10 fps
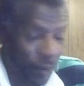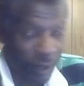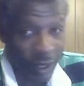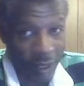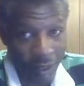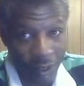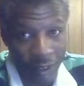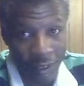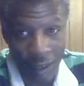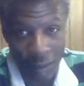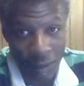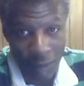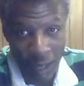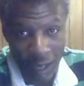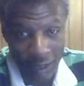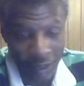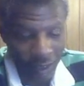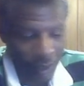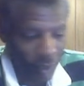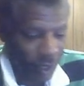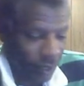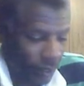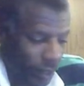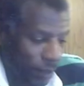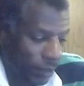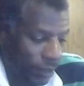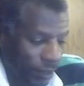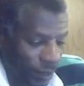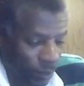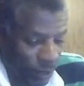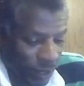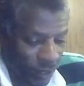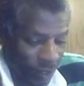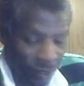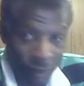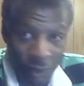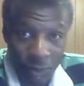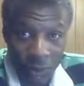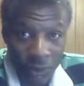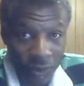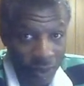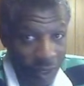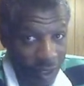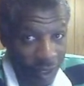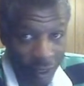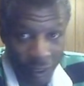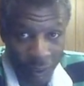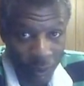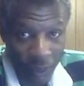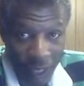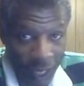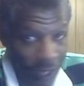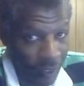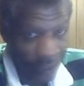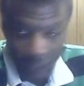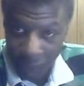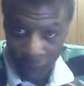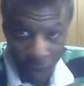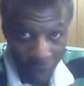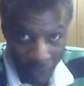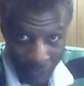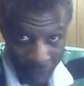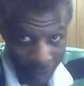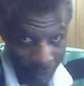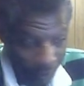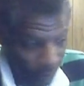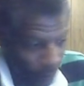how many yards, how many passes, how many interceptions, completions, fumbles, yards per catch. They know all that stuff.